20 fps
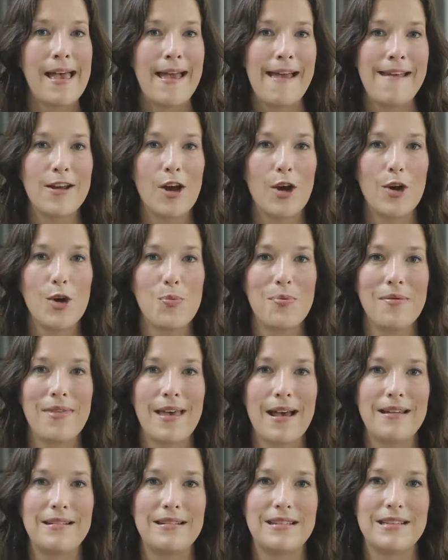and hope
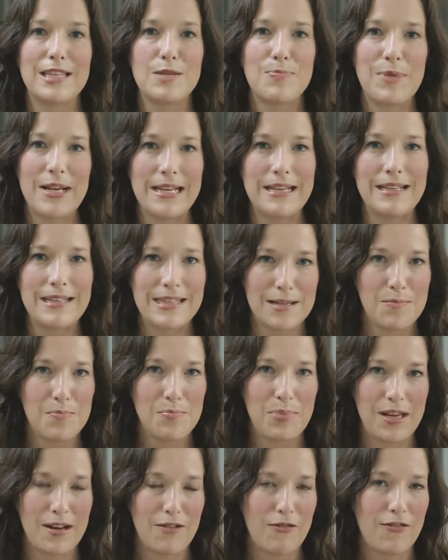that despite
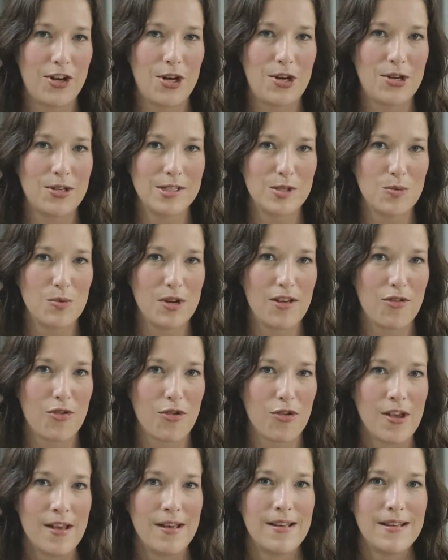some pitfalls
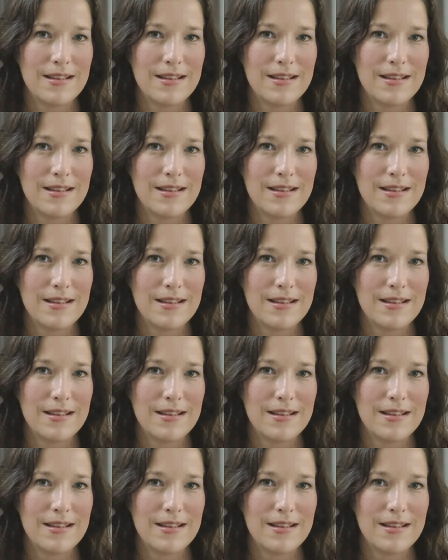with